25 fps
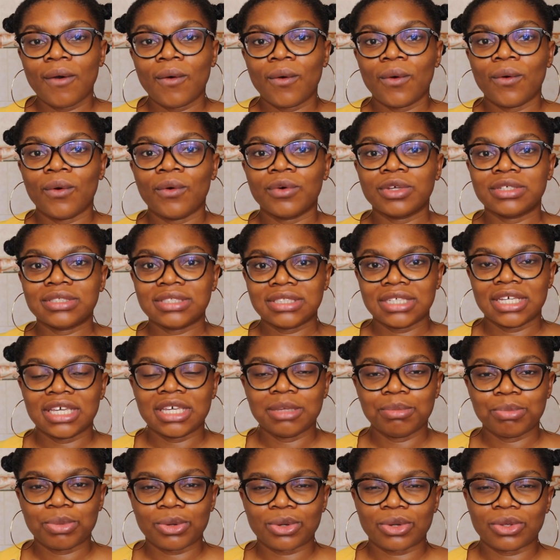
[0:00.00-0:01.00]
or
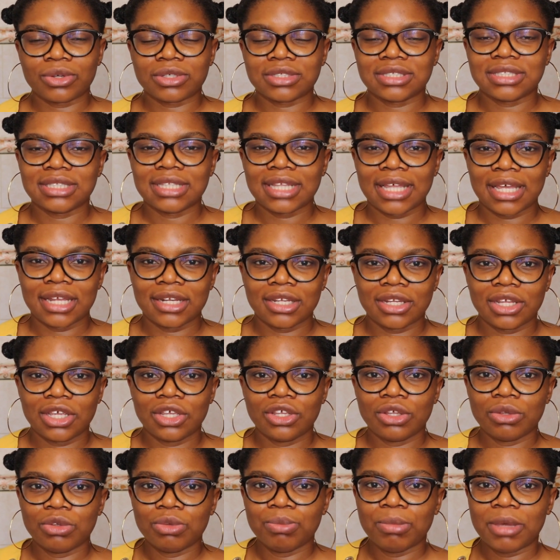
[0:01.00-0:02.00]
sticky products, then
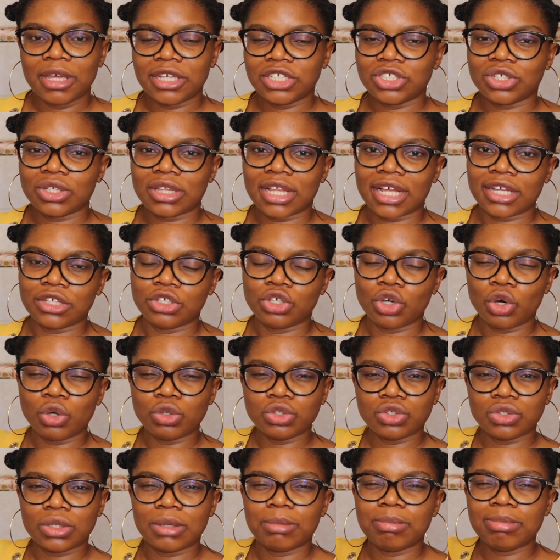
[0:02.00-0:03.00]
you make sure that you
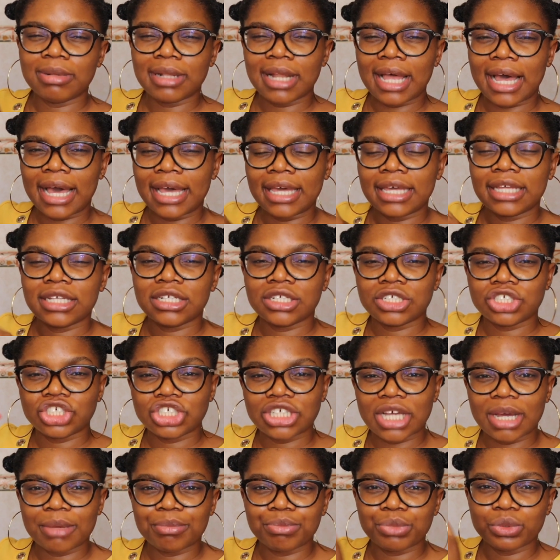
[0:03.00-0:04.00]
also apply the
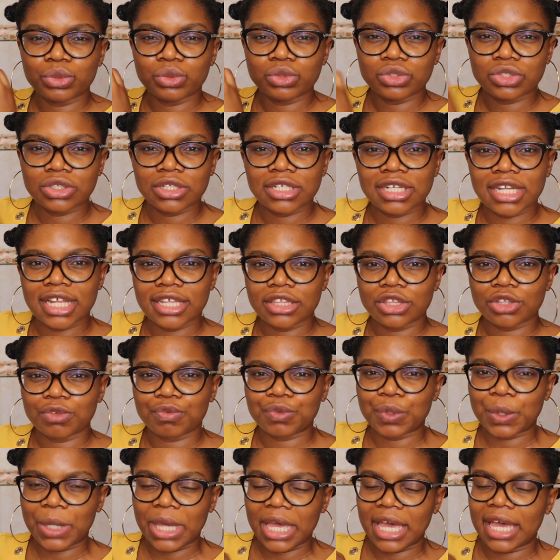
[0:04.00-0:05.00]
shampoo to the length
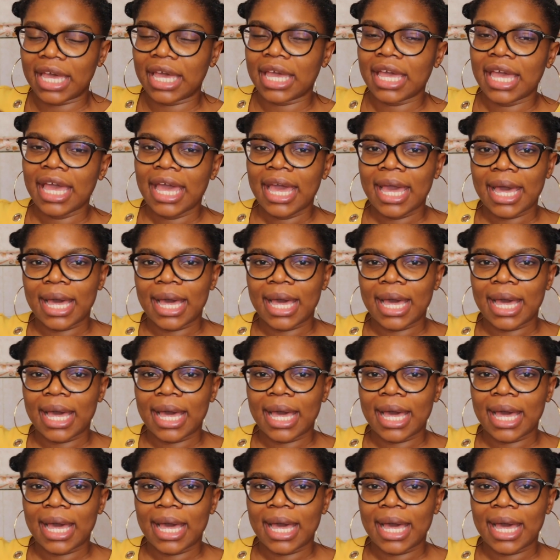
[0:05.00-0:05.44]
of your hair,